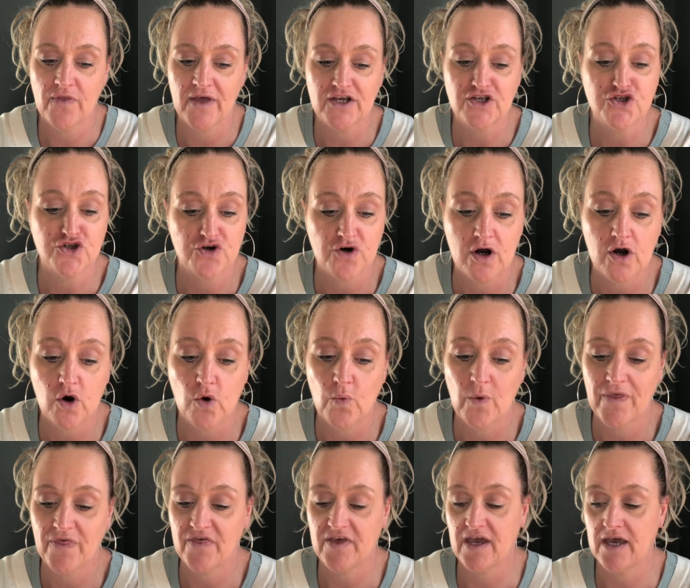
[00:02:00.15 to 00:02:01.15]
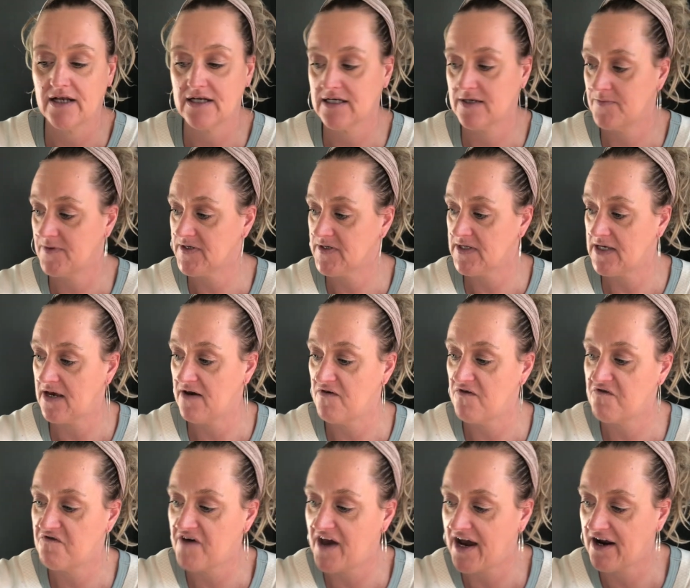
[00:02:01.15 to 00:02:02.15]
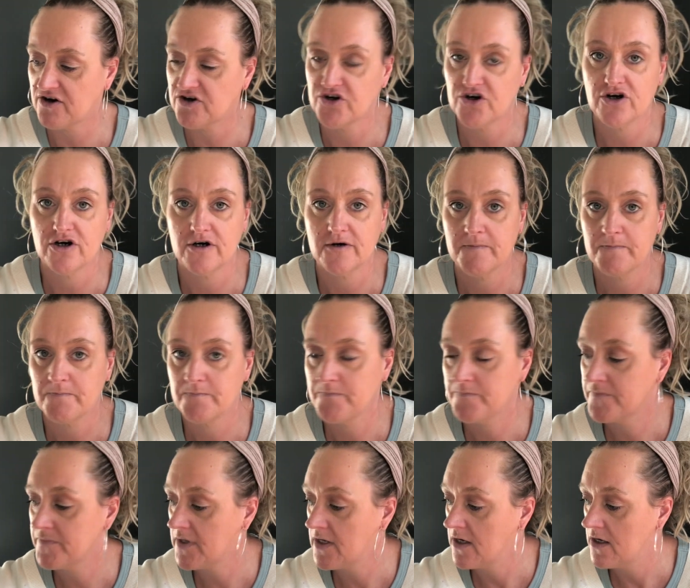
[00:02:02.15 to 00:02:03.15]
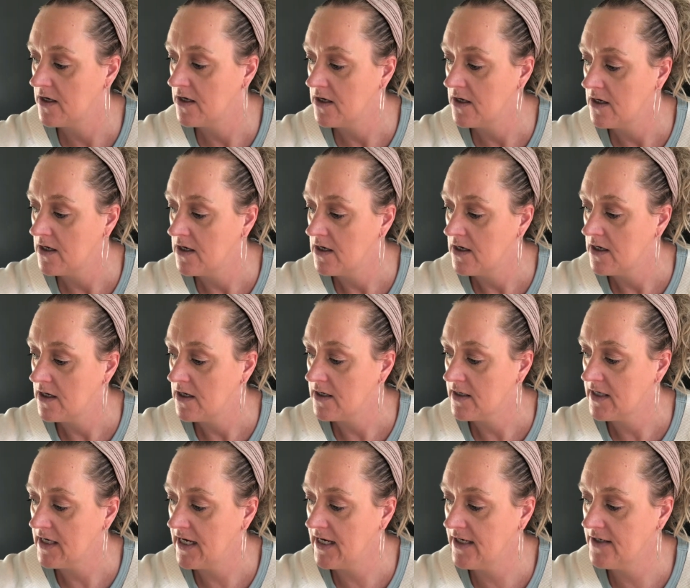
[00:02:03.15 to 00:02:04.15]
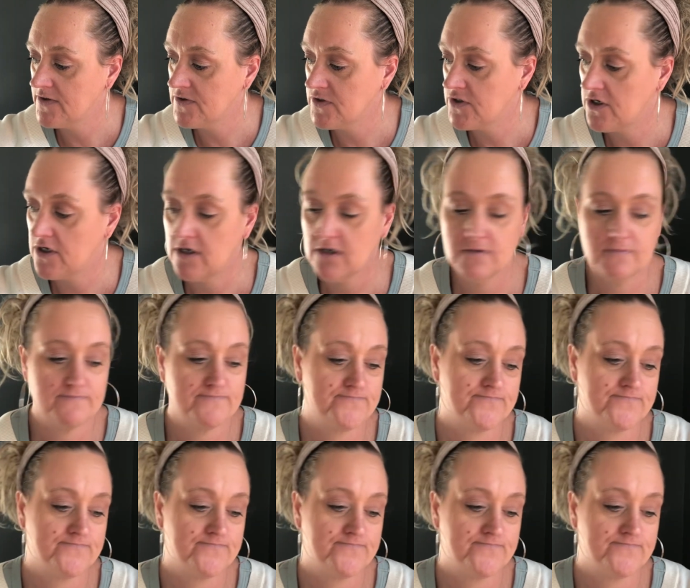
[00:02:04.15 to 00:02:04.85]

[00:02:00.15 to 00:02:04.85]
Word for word: they struggle with the intimacy factor. Cancer,